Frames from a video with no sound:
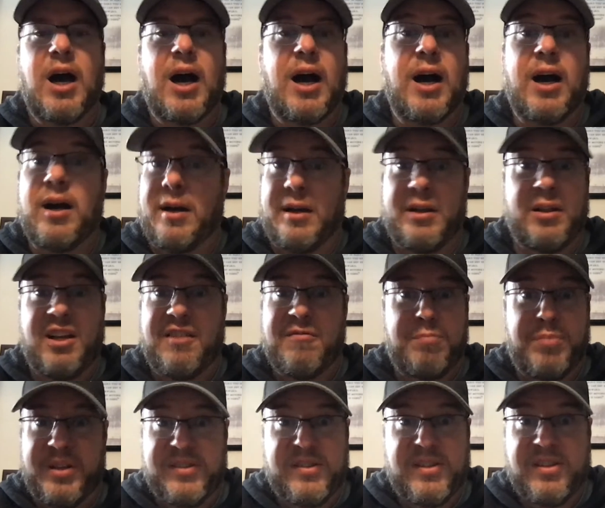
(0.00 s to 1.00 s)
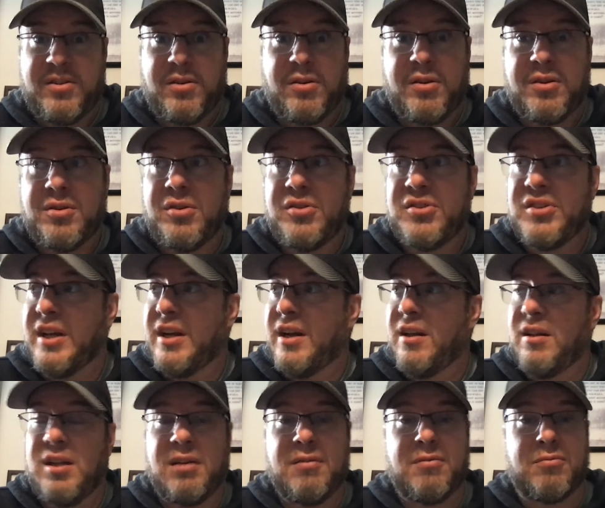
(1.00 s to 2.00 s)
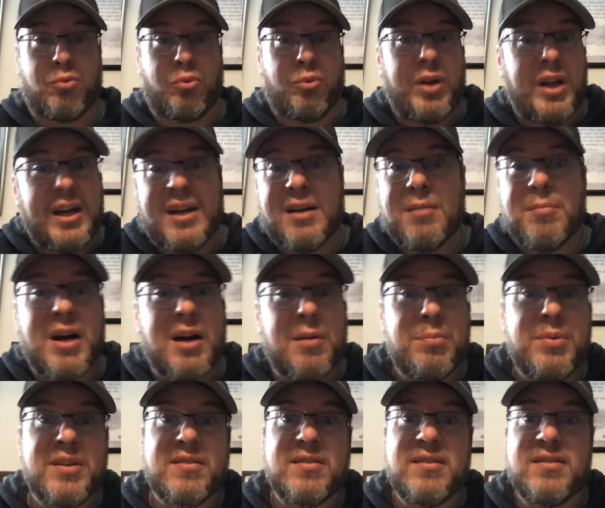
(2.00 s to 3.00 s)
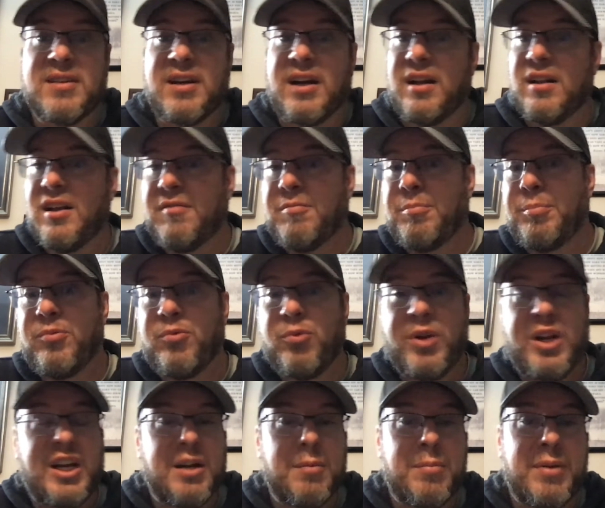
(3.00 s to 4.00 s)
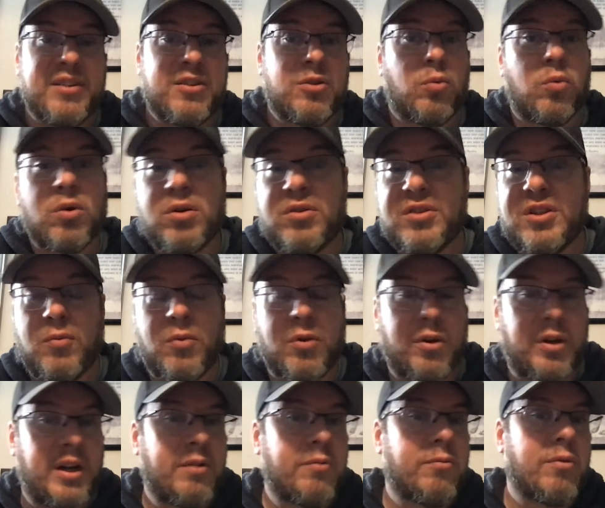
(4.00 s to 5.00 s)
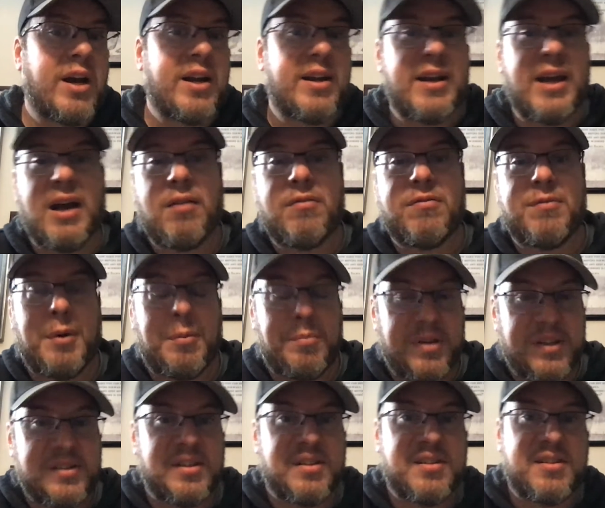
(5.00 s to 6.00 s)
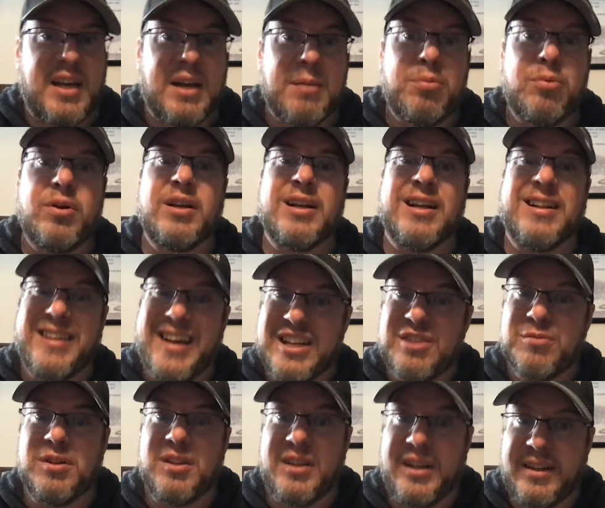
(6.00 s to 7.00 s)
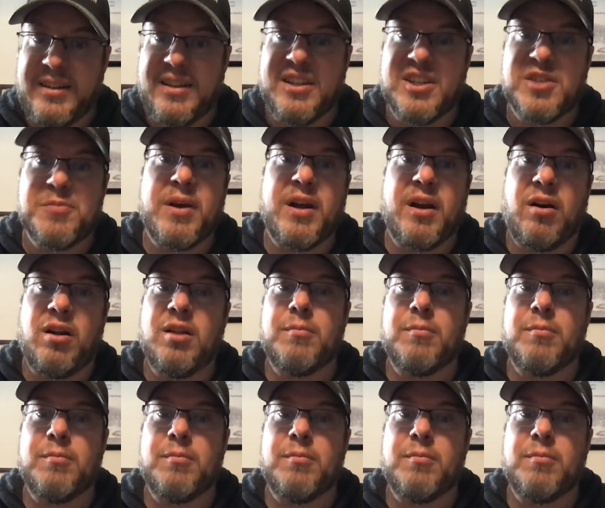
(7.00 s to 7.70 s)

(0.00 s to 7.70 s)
I, I love business articles, and I love reading about business, and I love reading about the world that we're in right now from a business standpoint, and that's what LinkedIn has been all